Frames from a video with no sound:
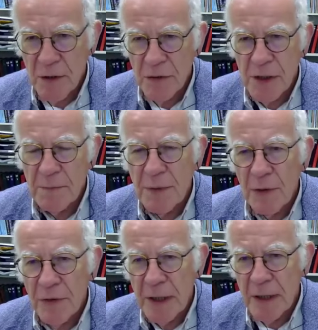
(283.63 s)
Those are
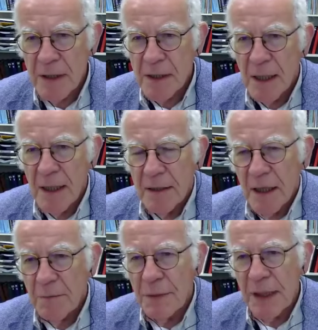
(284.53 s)
proteins
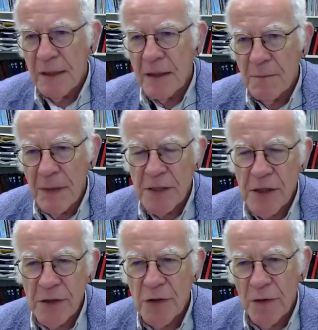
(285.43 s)
that bring the
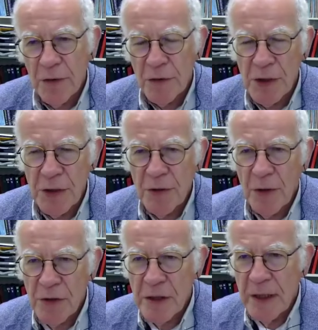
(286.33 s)
message of
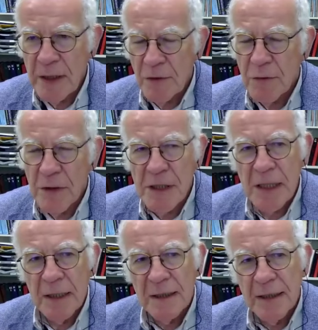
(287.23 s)
oxytocin into the
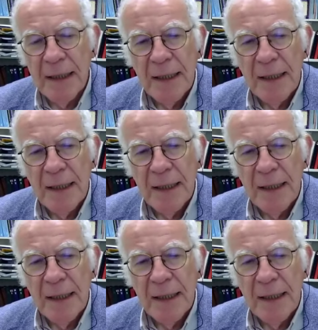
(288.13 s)
cell.